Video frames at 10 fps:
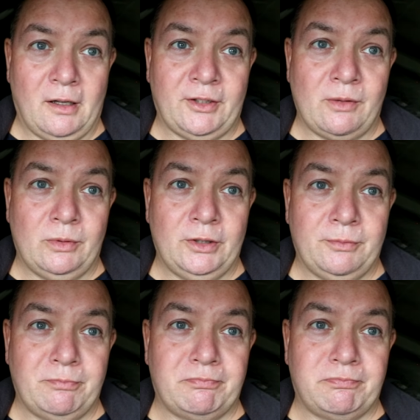I don't want to
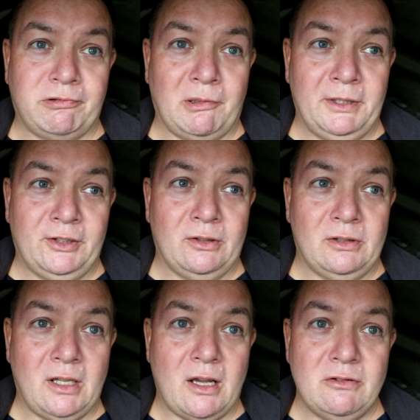probably do
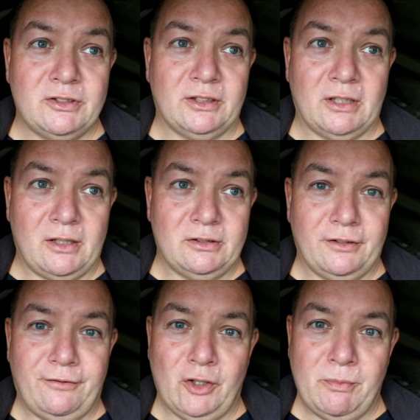loads and loads
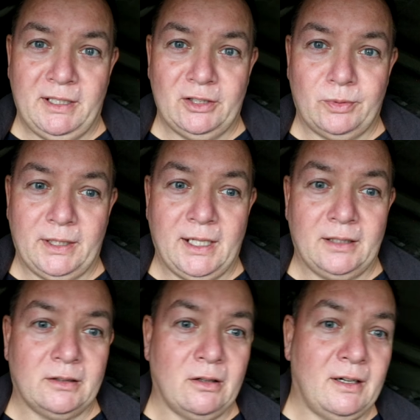of filming this
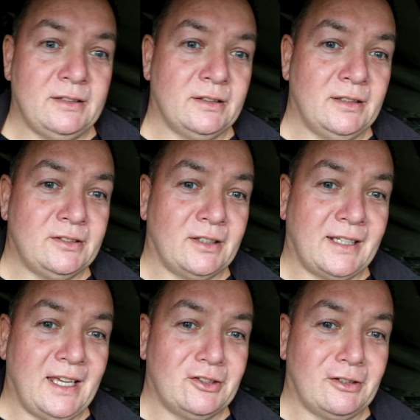weekend, guys, unless I
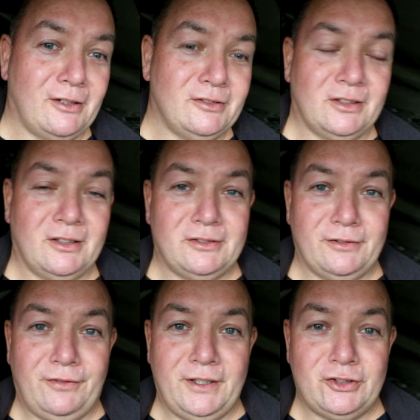catch loads and loads
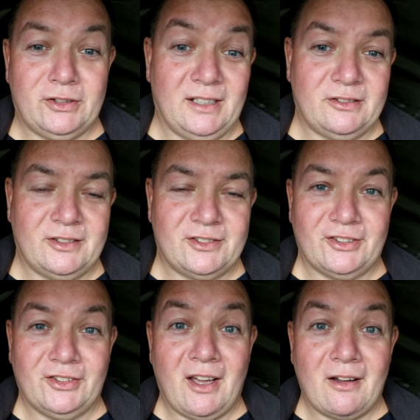of fish. That's just
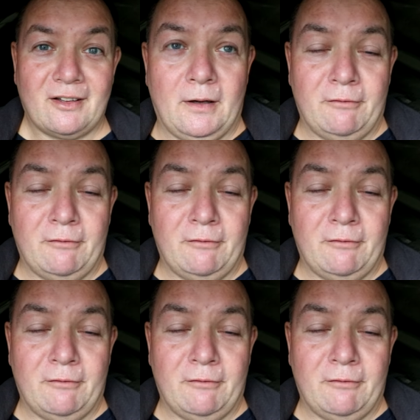a duck.